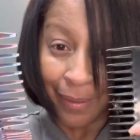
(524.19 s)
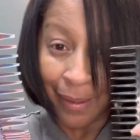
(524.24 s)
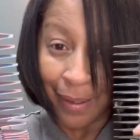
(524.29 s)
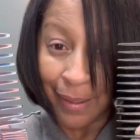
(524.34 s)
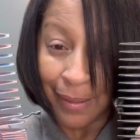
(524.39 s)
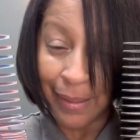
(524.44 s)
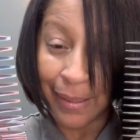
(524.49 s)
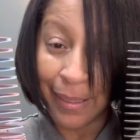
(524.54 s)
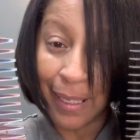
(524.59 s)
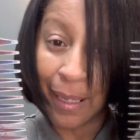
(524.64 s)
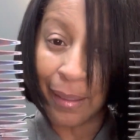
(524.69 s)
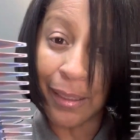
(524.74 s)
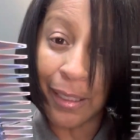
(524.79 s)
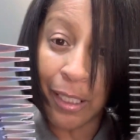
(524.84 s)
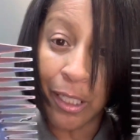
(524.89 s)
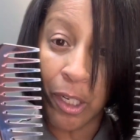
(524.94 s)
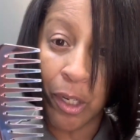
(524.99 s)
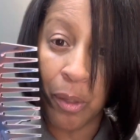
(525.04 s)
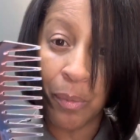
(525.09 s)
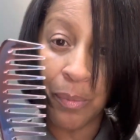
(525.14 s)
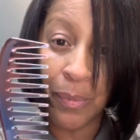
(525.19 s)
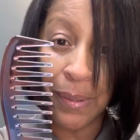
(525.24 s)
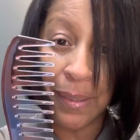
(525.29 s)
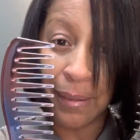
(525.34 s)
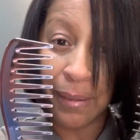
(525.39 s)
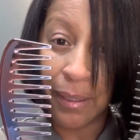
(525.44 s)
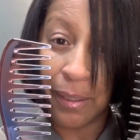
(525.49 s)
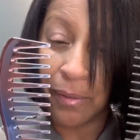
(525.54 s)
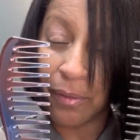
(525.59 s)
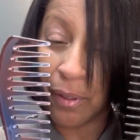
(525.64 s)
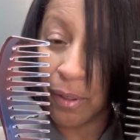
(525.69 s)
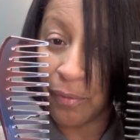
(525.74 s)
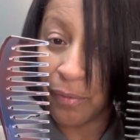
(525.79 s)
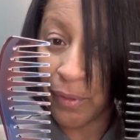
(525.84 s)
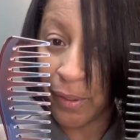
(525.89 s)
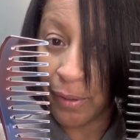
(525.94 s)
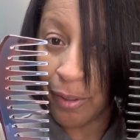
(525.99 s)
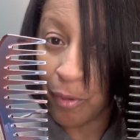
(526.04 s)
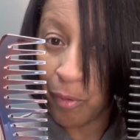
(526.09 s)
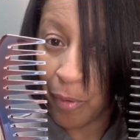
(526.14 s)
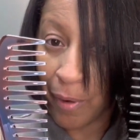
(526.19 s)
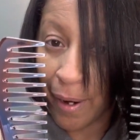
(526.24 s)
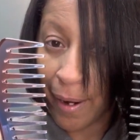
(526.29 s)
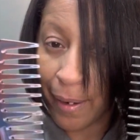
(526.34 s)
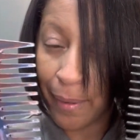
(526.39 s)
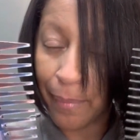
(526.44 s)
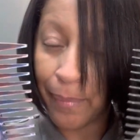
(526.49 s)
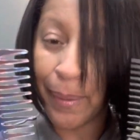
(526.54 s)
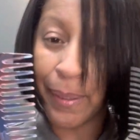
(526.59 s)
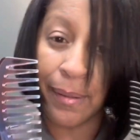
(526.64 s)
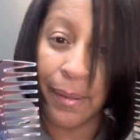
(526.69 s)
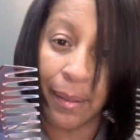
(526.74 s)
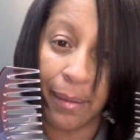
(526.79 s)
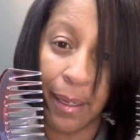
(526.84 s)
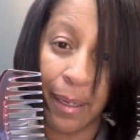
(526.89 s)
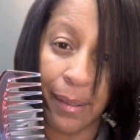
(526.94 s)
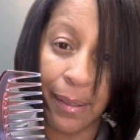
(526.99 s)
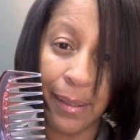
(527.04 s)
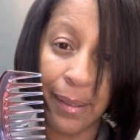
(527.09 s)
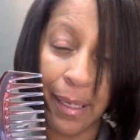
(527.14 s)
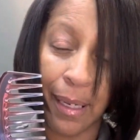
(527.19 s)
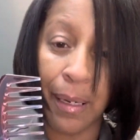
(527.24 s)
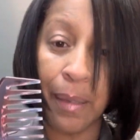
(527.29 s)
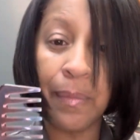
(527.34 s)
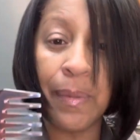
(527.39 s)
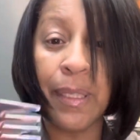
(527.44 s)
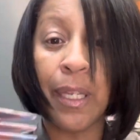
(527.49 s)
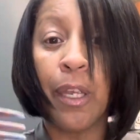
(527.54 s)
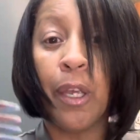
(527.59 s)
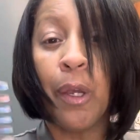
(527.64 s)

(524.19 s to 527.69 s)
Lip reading: Styling combs, the teeth are very wide because a lot of times